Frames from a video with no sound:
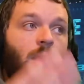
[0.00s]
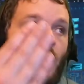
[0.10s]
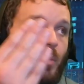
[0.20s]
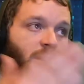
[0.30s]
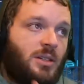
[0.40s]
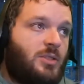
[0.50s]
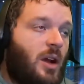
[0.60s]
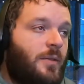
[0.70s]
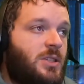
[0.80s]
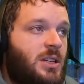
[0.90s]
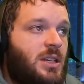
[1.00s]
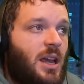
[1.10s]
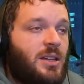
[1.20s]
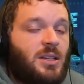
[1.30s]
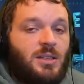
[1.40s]
but Travis
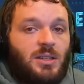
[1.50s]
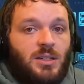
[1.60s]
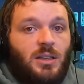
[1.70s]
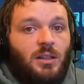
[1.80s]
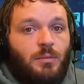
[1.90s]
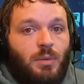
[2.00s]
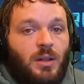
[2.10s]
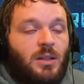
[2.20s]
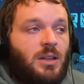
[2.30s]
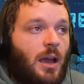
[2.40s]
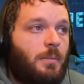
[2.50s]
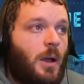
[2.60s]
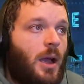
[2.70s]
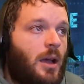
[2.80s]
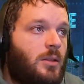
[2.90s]
Etienne has consistently been the top
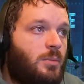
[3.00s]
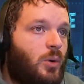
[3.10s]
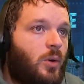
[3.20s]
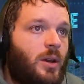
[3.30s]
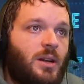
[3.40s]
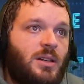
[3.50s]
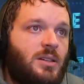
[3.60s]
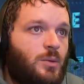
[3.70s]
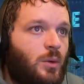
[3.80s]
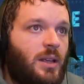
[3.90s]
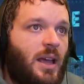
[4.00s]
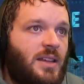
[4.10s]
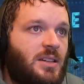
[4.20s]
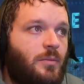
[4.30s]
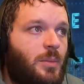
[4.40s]
guy on the board, and it really
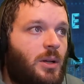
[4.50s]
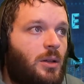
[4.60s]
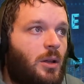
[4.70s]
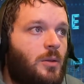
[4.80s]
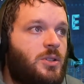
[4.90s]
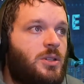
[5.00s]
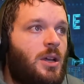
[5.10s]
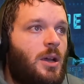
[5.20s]
hasn't even been close.